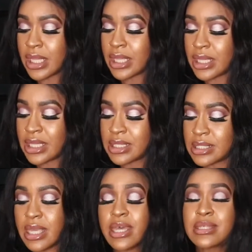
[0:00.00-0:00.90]

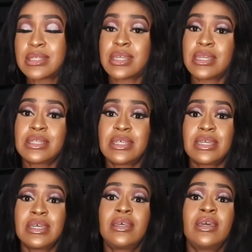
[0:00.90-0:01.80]
is
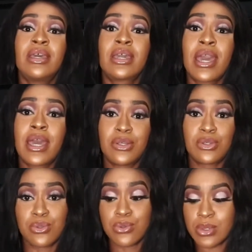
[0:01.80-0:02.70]
scented
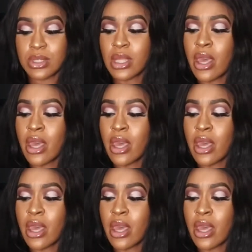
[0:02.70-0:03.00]
candles.